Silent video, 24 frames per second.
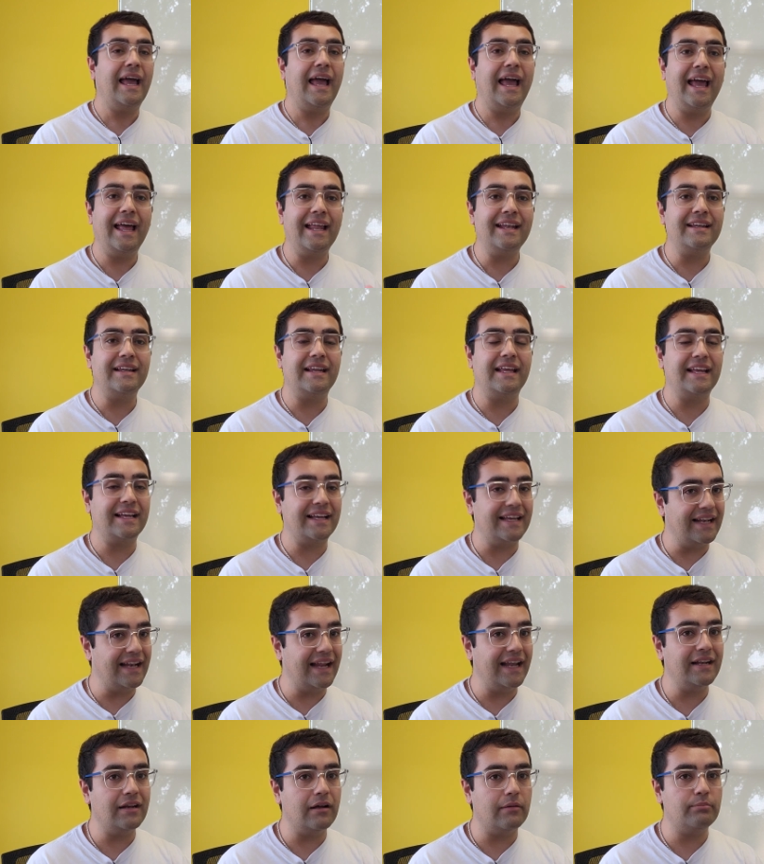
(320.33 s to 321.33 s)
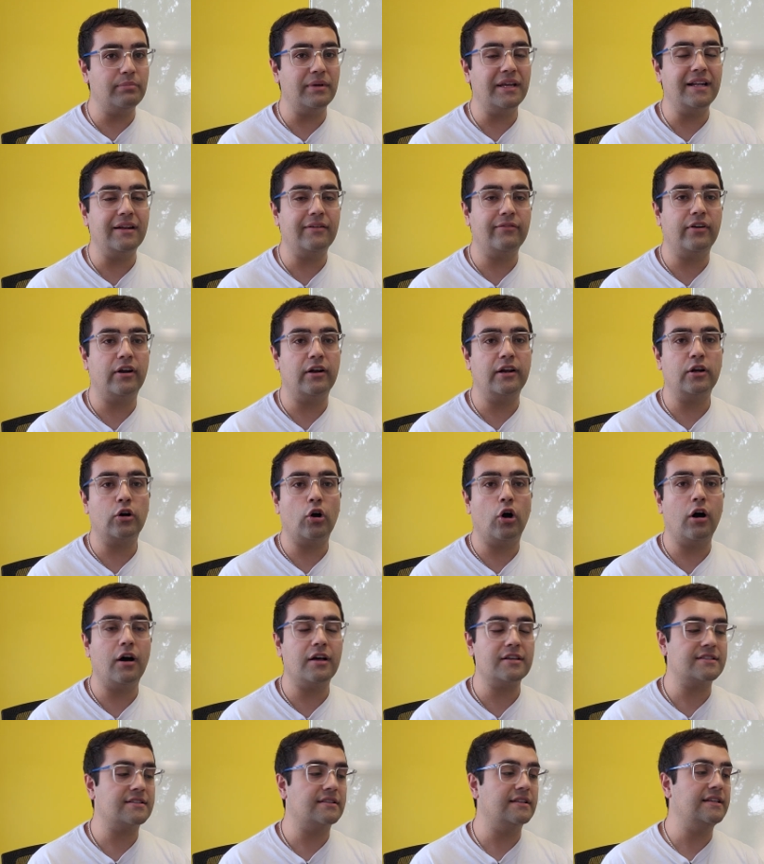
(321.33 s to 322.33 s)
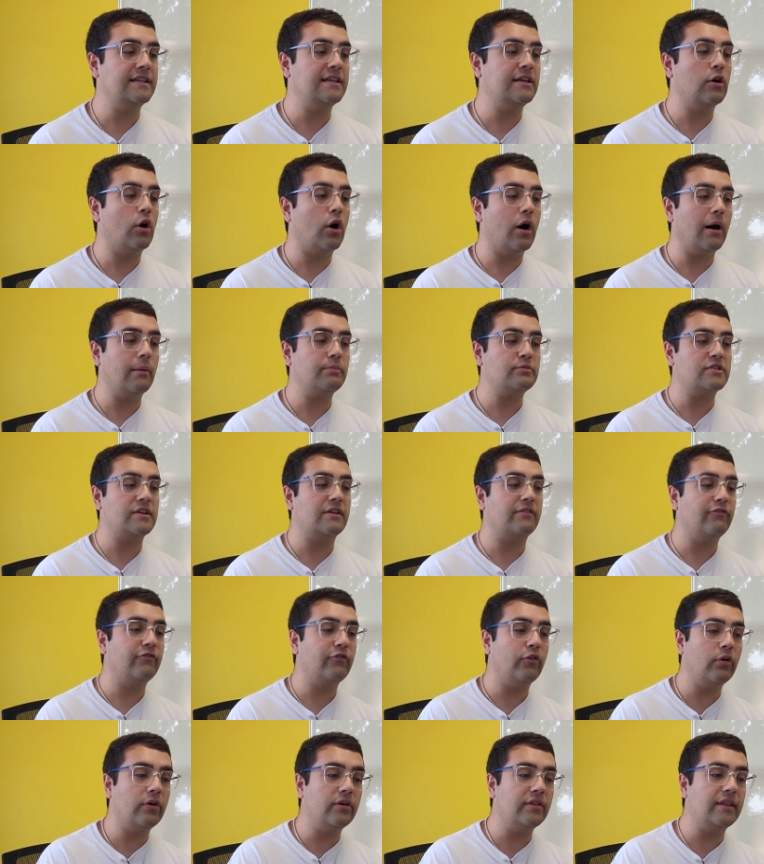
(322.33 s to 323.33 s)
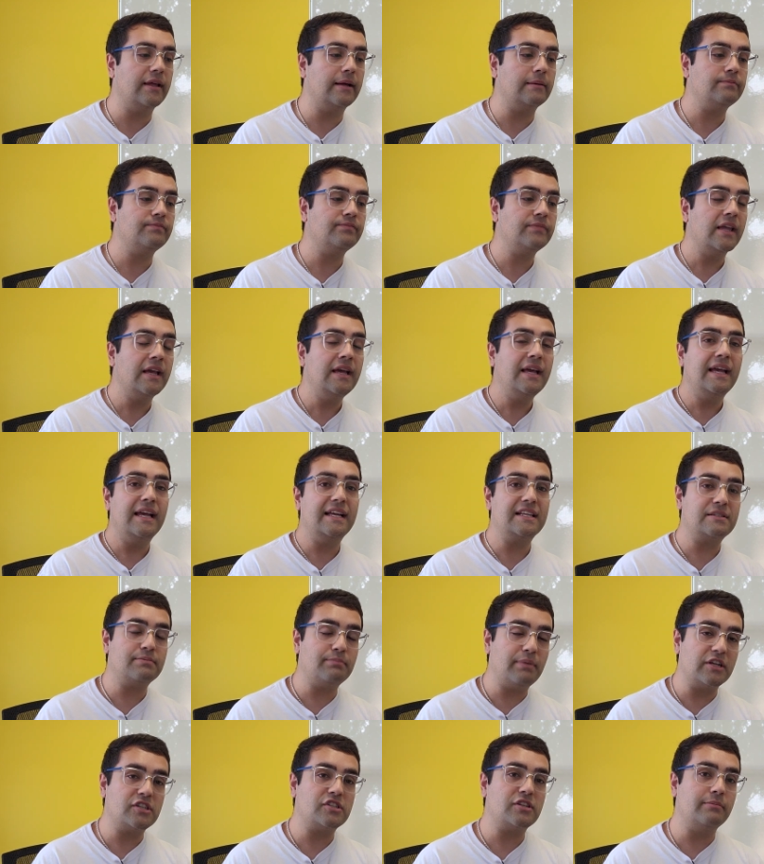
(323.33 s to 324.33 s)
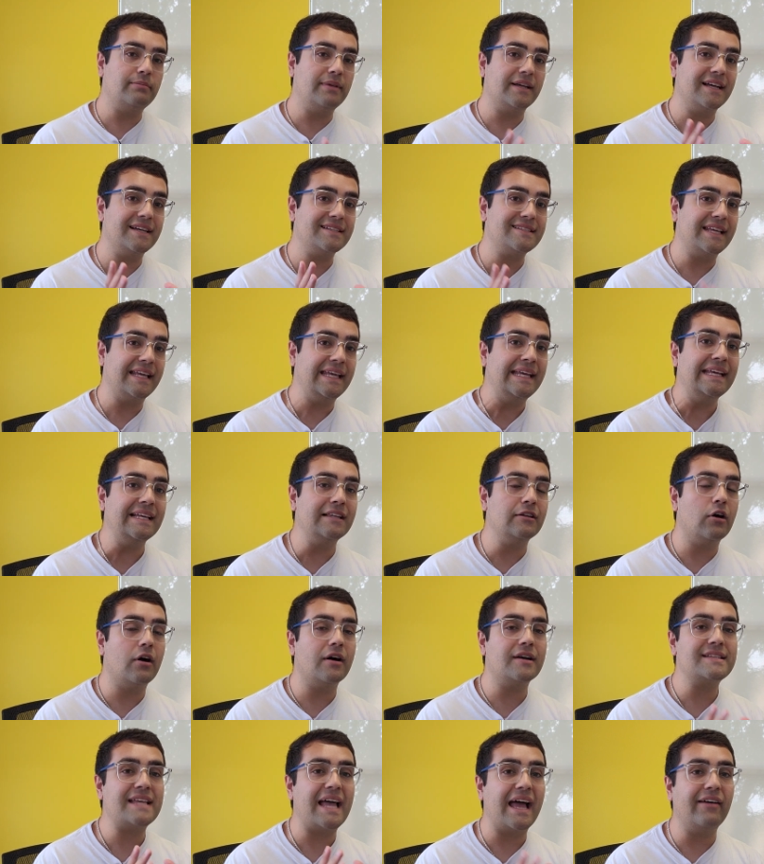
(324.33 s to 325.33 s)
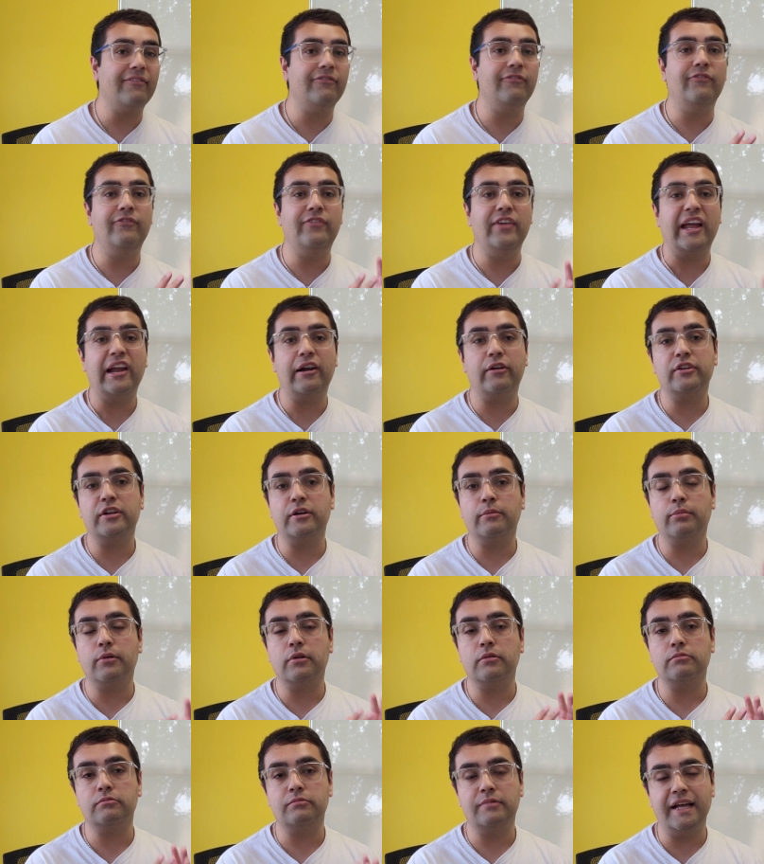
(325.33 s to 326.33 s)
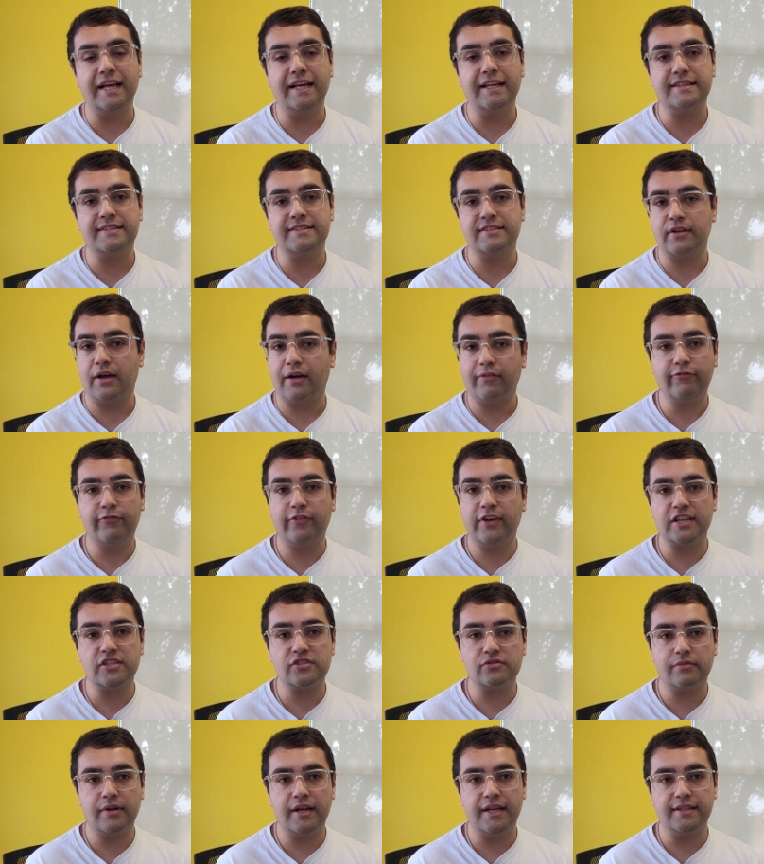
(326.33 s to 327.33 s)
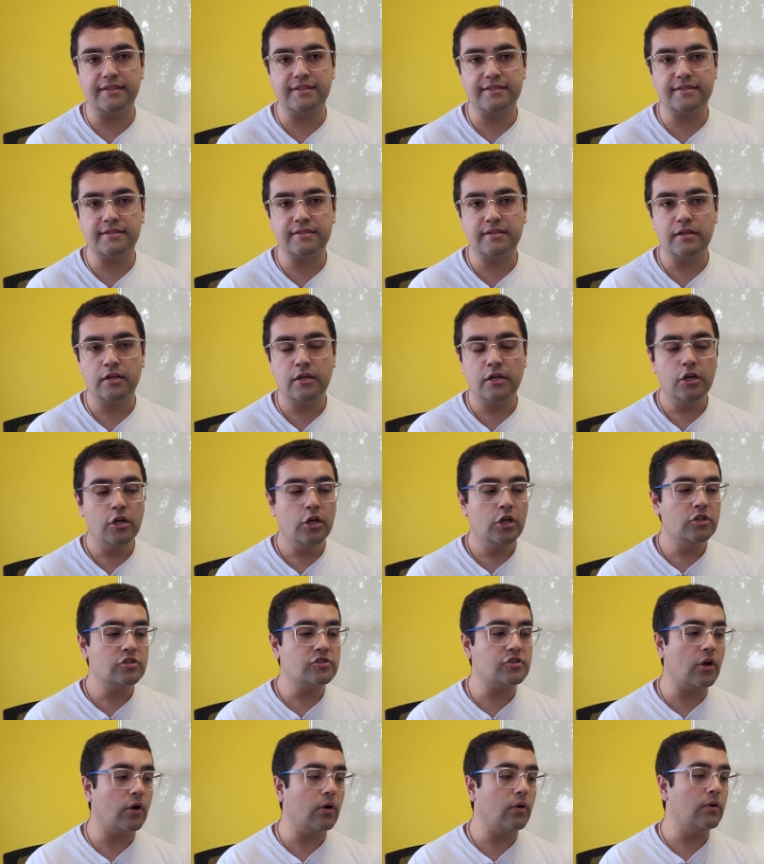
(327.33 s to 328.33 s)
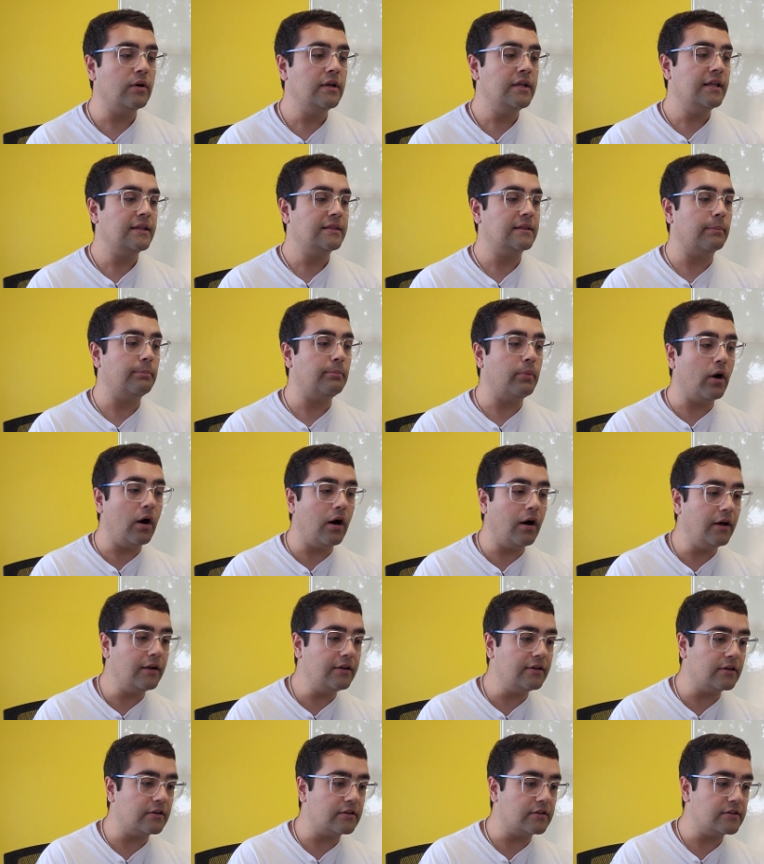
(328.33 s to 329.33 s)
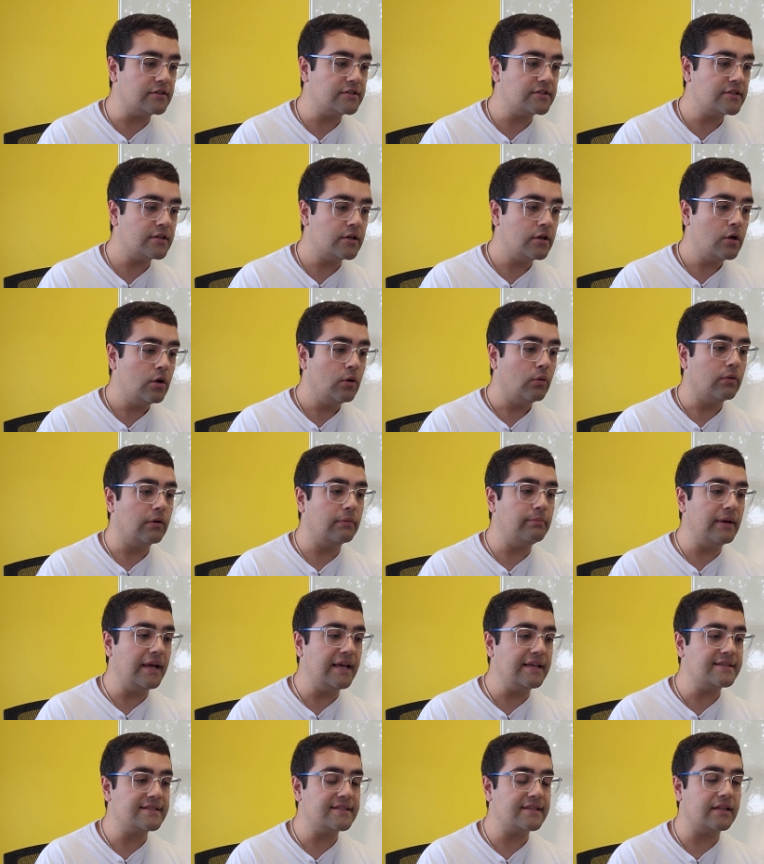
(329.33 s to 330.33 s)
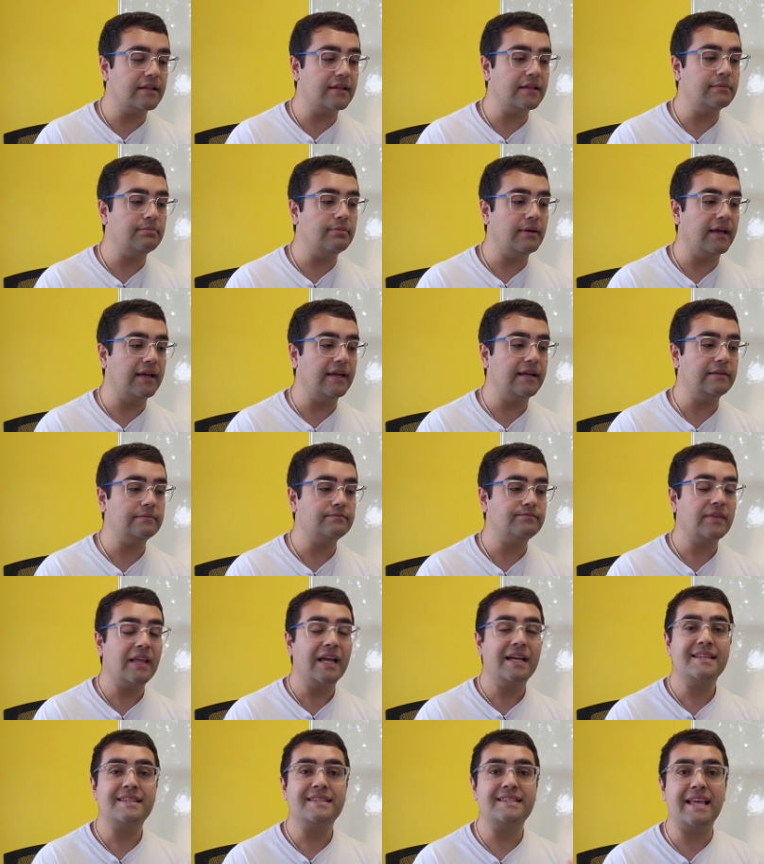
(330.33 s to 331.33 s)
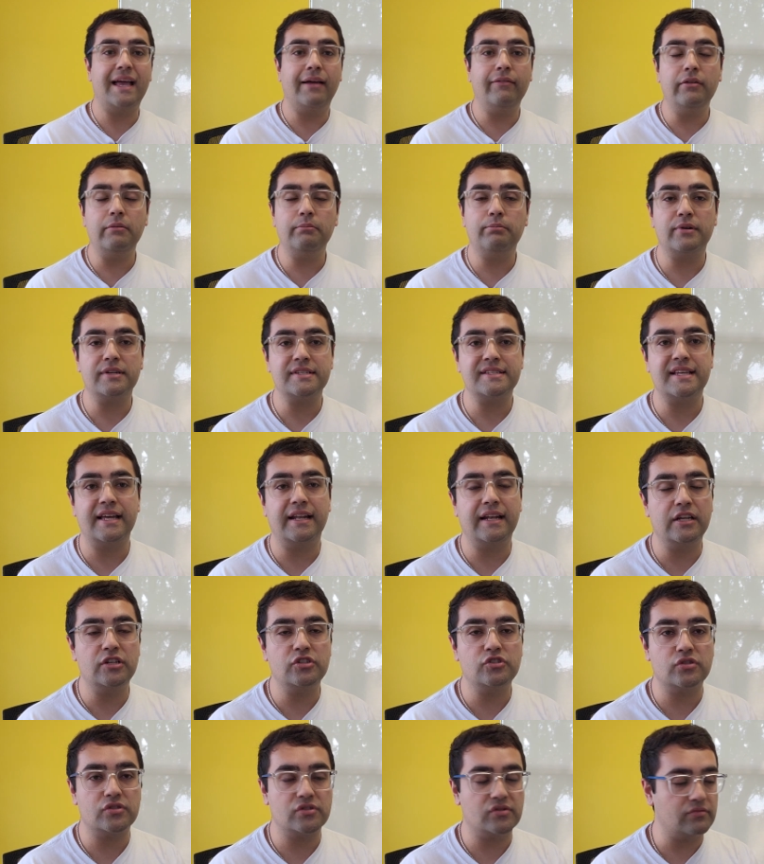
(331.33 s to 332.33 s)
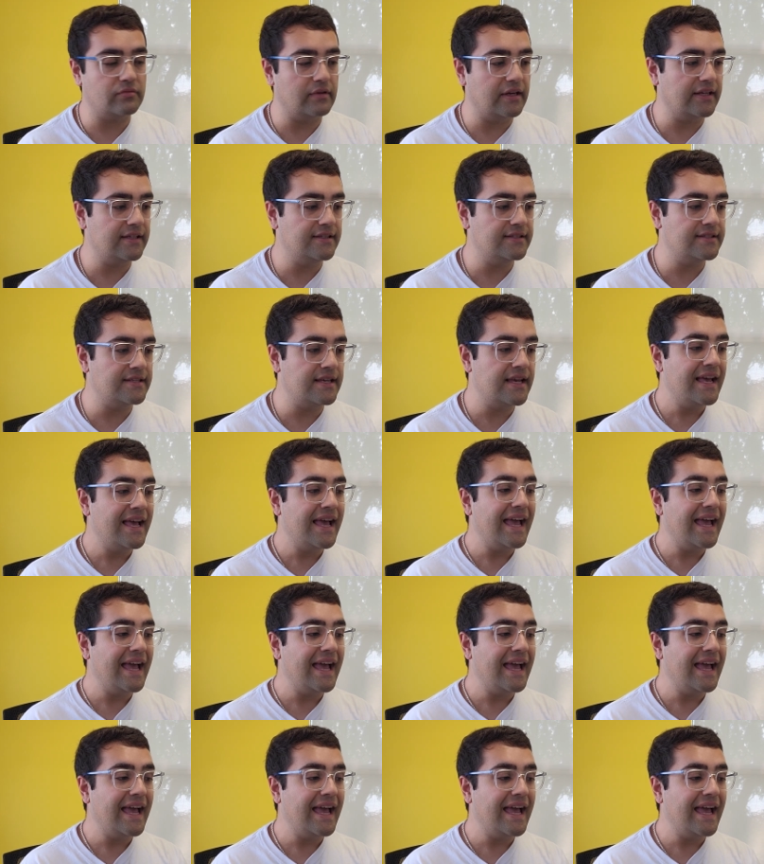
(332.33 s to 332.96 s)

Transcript: and it can end up being a very costly option for them, especially because HELOCs have variable rates, not fixed rates. So the ponders were basically paying 7% interest rates,